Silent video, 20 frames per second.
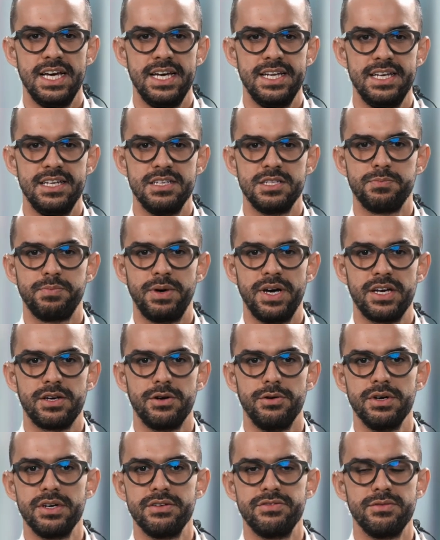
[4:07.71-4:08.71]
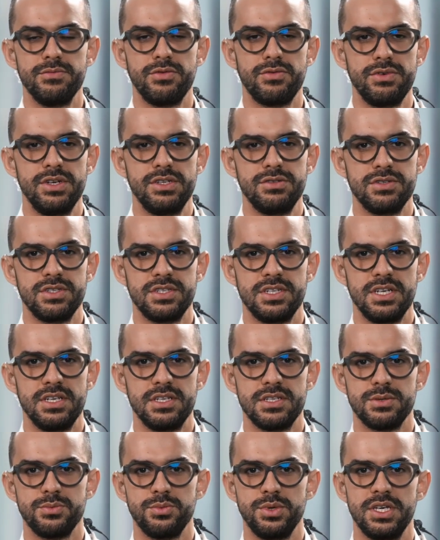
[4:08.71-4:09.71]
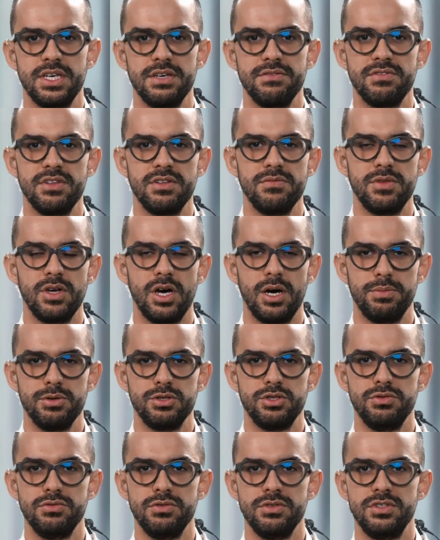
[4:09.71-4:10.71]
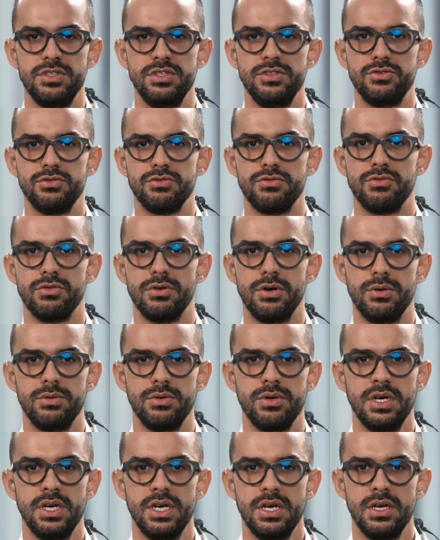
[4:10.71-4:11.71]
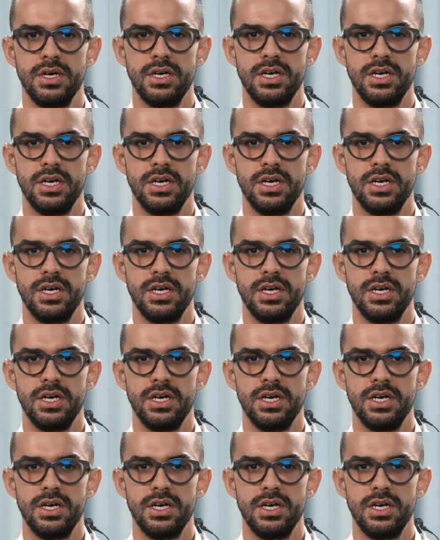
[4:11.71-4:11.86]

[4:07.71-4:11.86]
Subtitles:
And hence, by going from 3 to 6, we give them the opportunity to grow